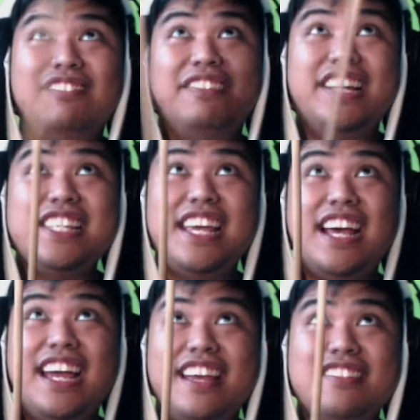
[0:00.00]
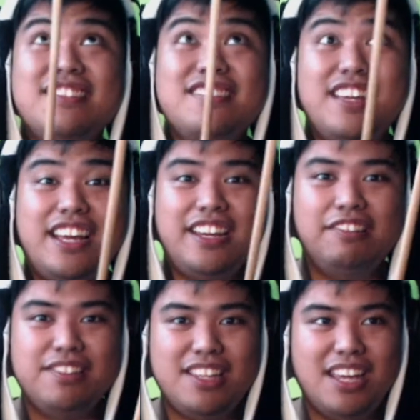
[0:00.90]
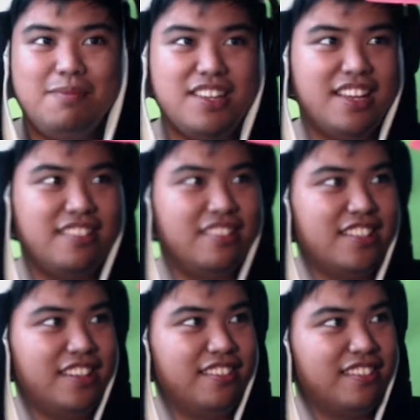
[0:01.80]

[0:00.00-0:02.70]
When I say I entertain, I always aim to entertain.